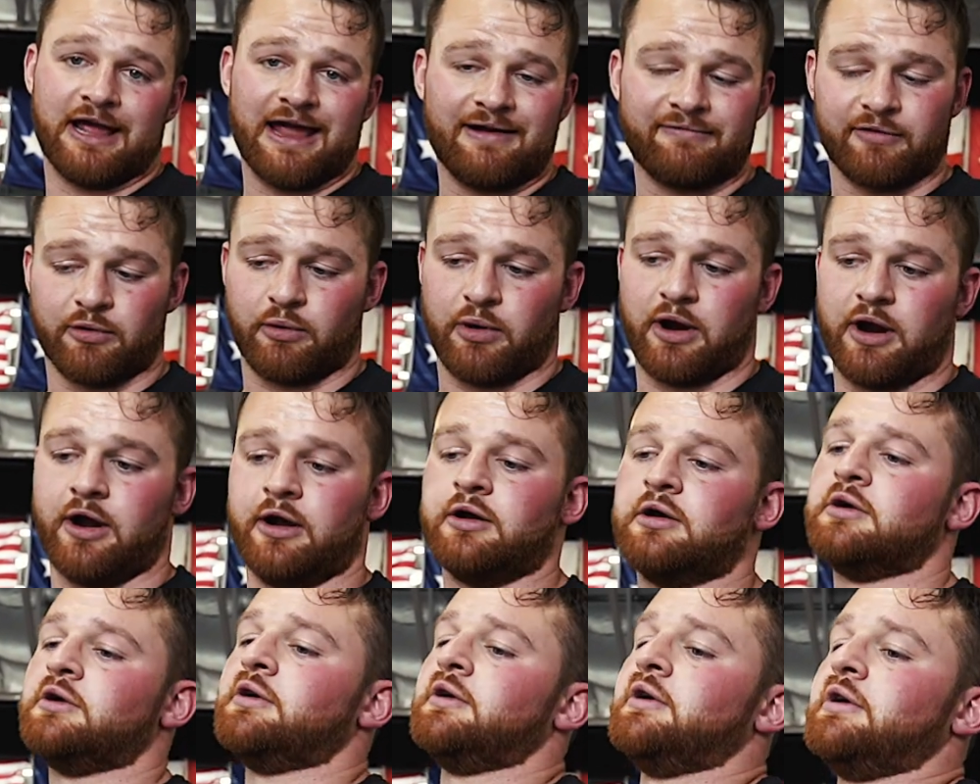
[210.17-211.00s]
everywhere,
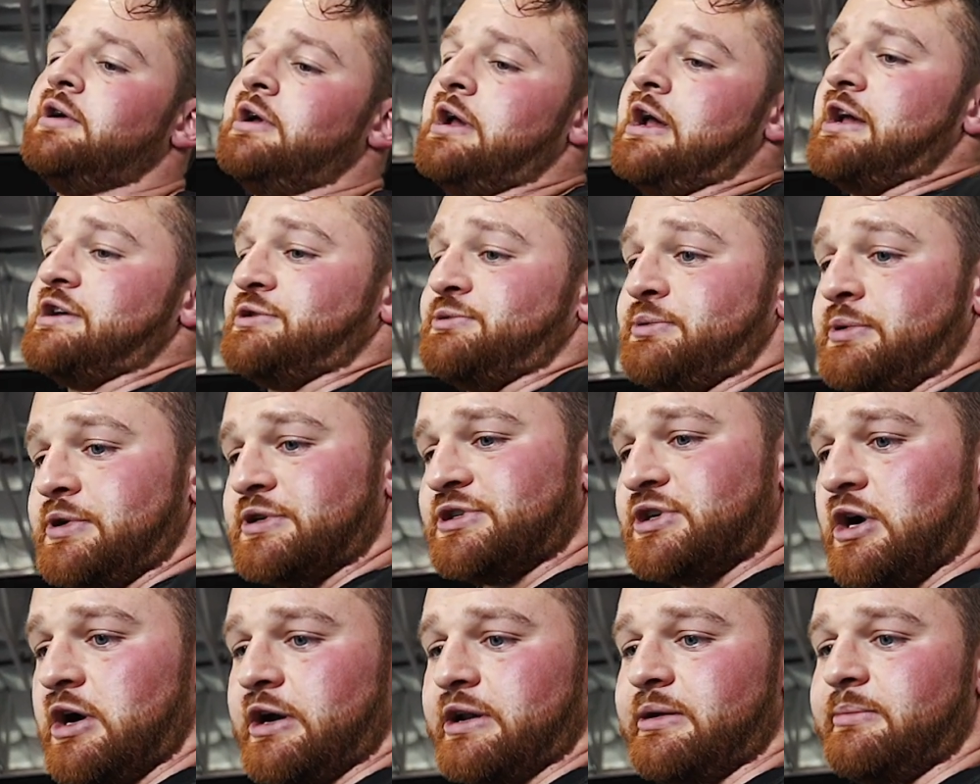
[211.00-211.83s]
is really
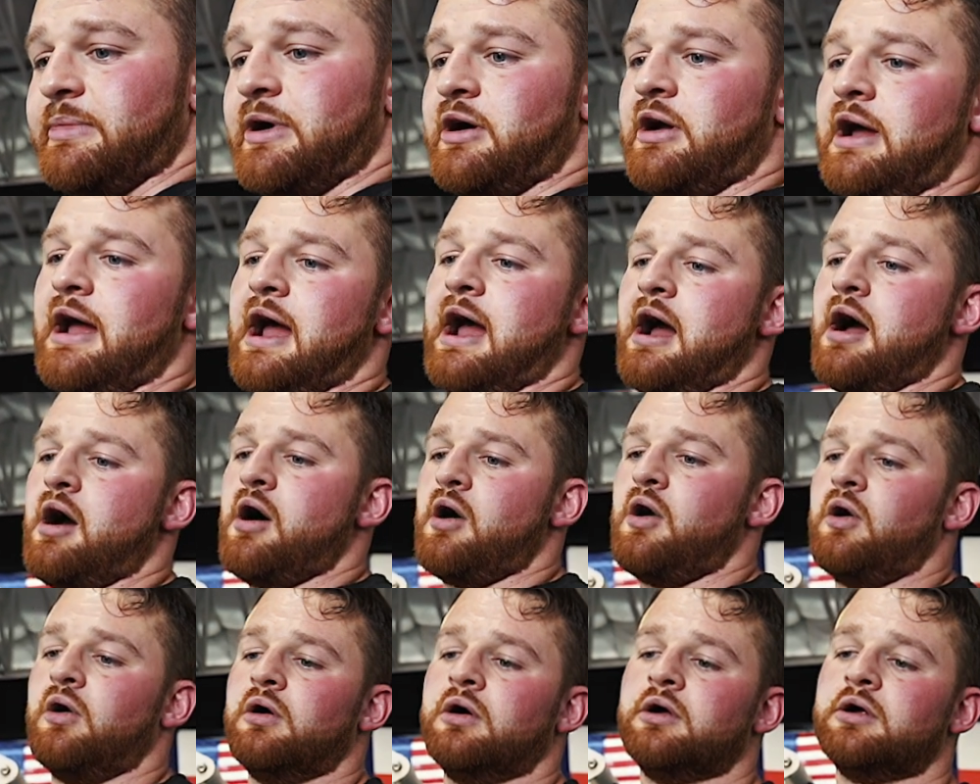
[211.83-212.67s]
talking about
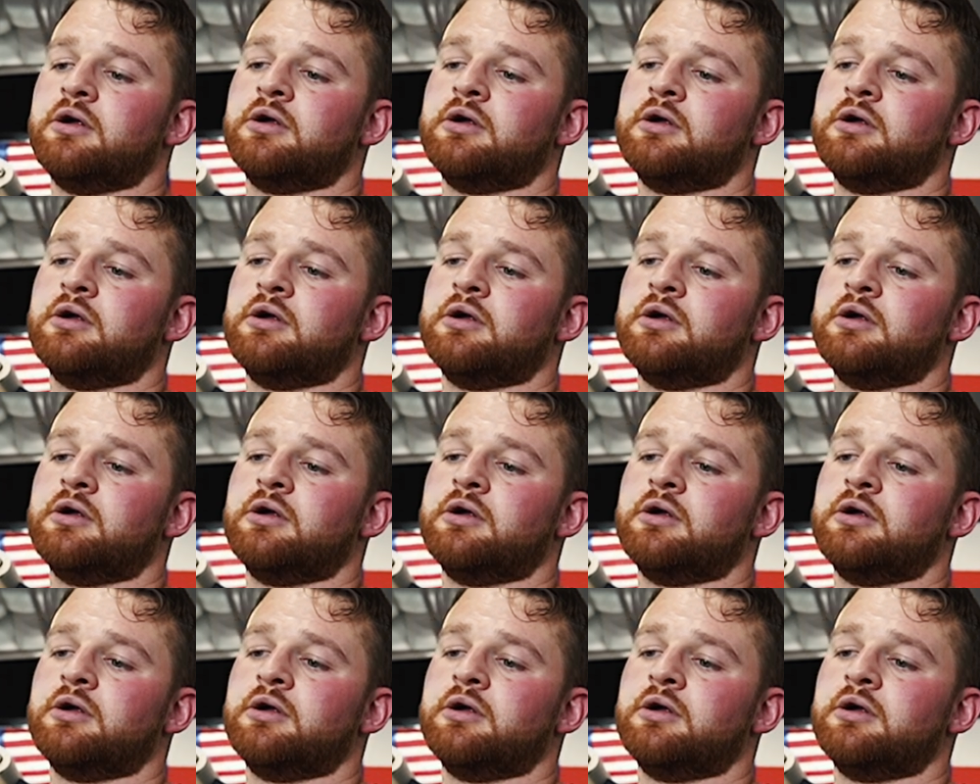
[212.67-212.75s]
how